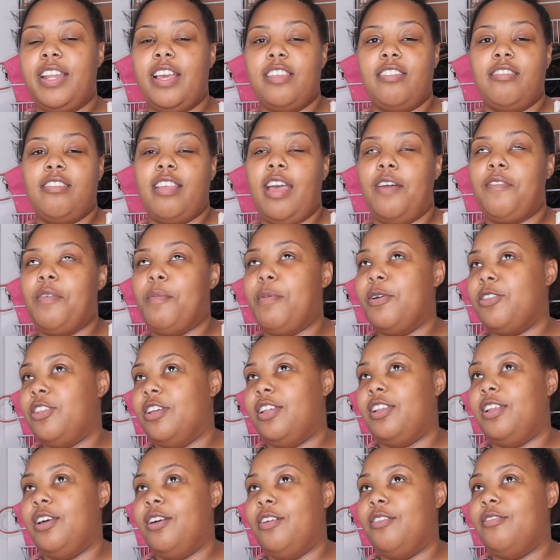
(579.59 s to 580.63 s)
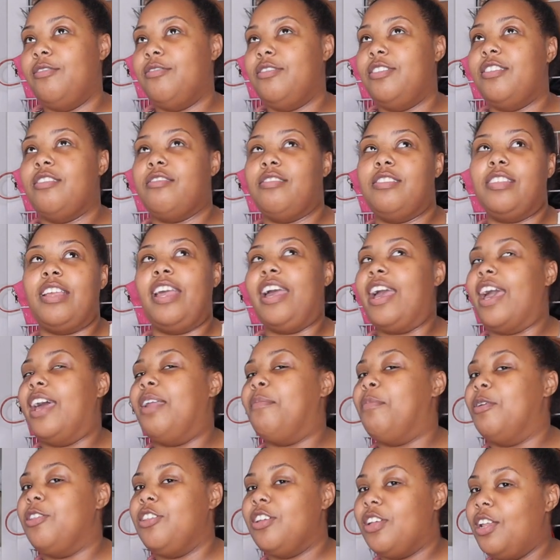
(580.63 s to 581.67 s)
not just have a bunch of clothes just to say I got a bunch